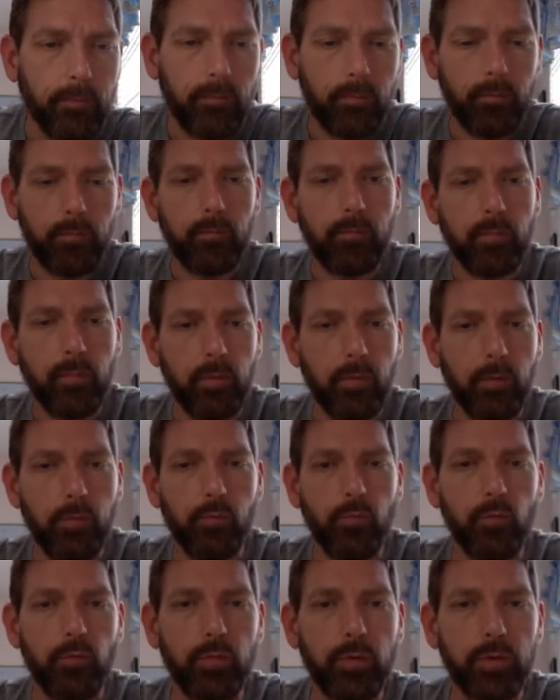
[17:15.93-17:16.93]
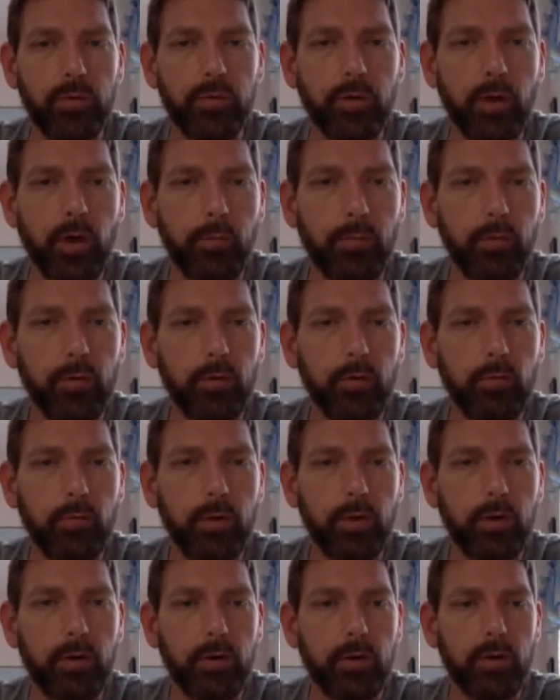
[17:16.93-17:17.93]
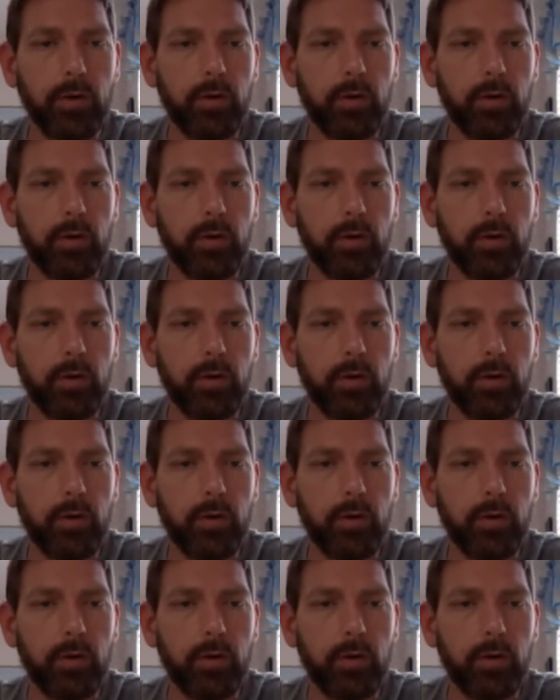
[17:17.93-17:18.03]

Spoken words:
Let me move this up a little bit.